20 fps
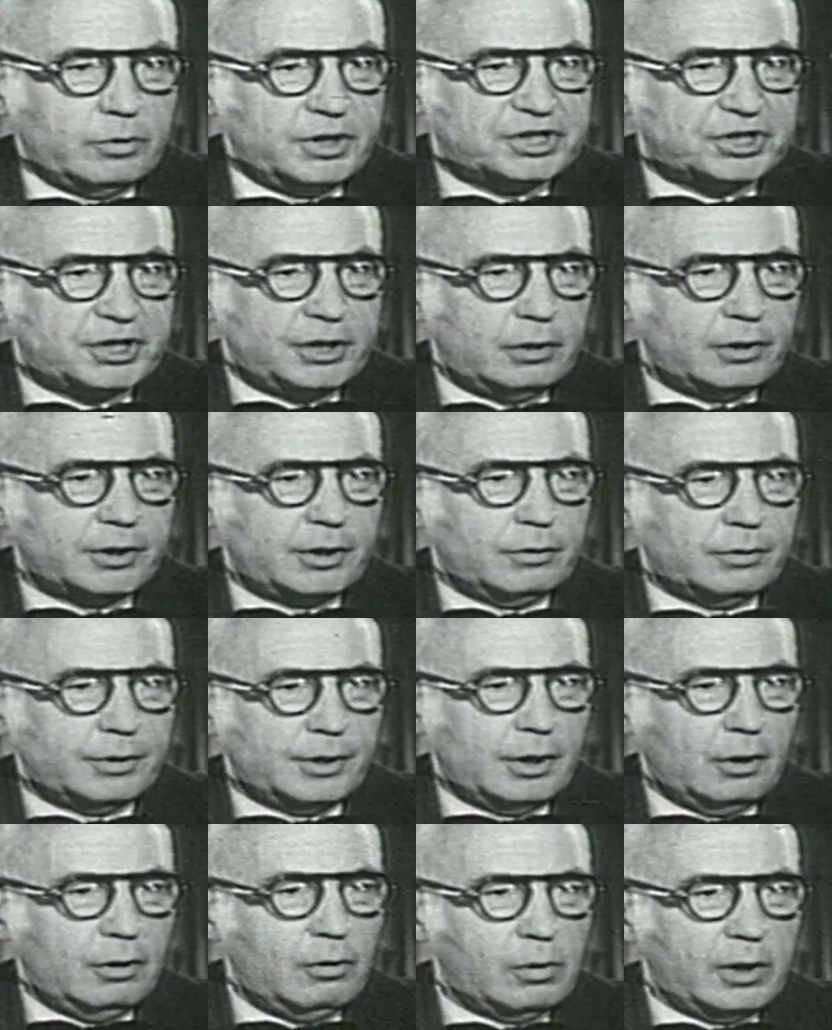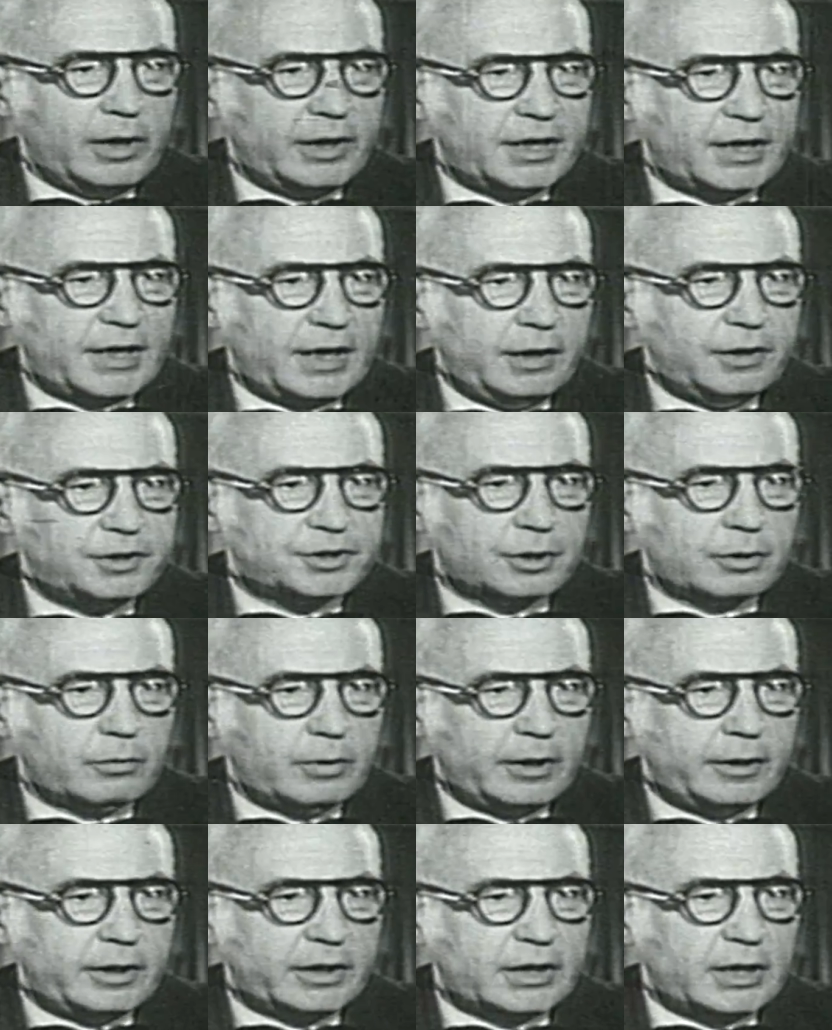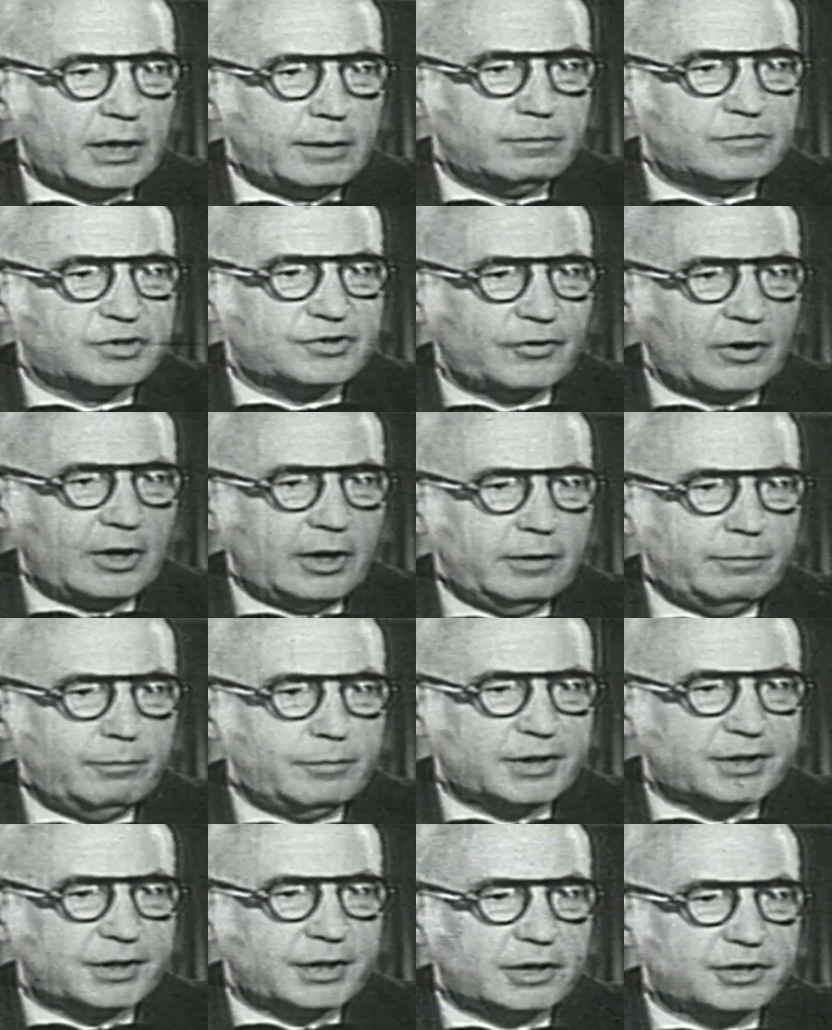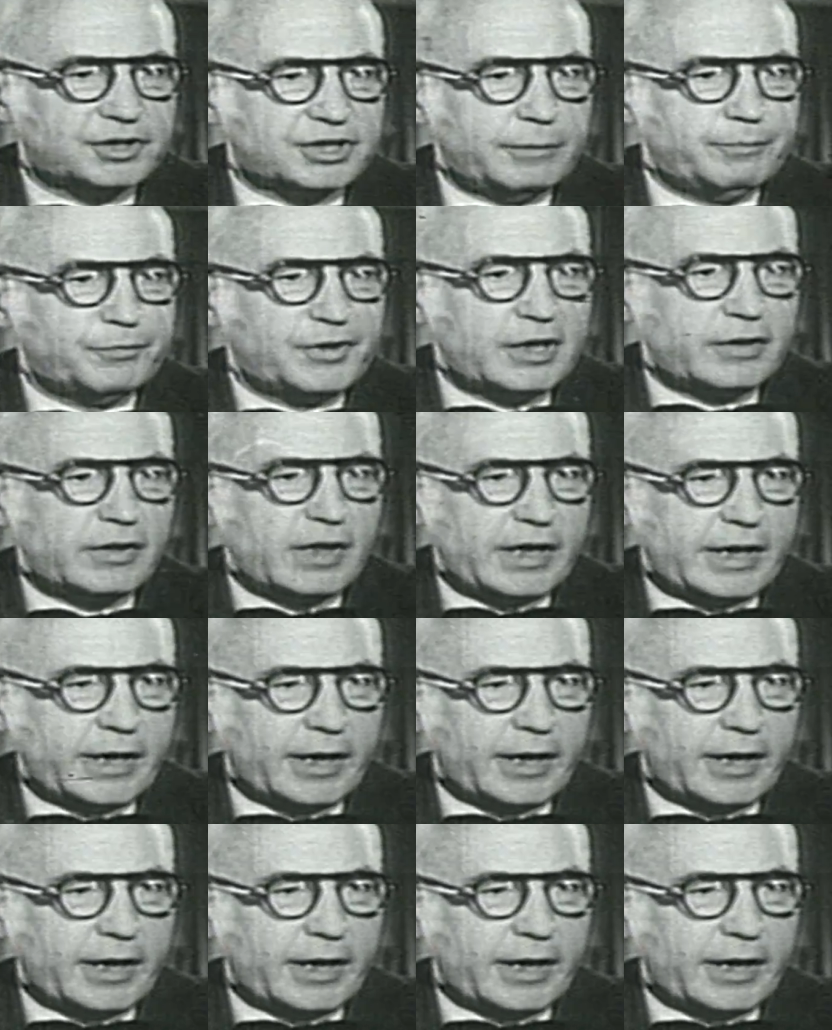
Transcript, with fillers: We still don't know what it is or where it comes from, but there's something